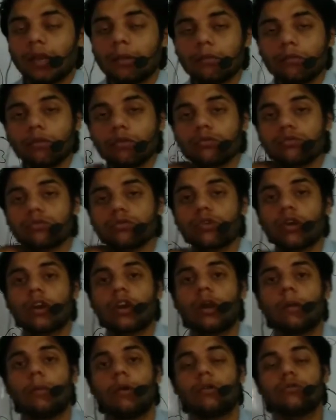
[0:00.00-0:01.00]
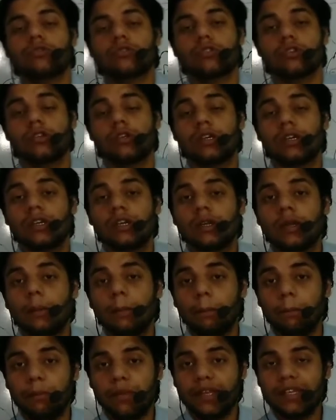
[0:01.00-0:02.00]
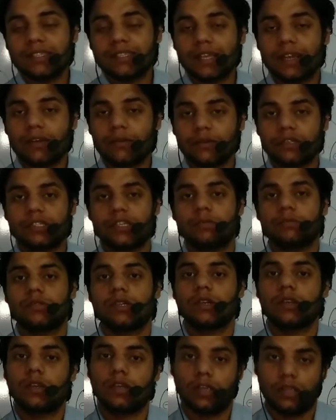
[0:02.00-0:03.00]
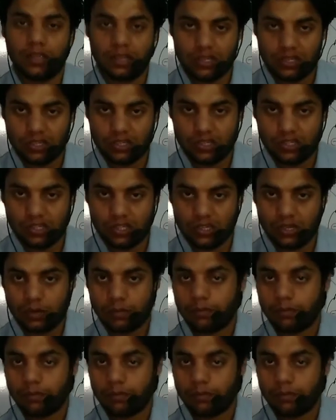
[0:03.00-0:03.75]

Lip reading: am going to talk about B cell receptor in detail.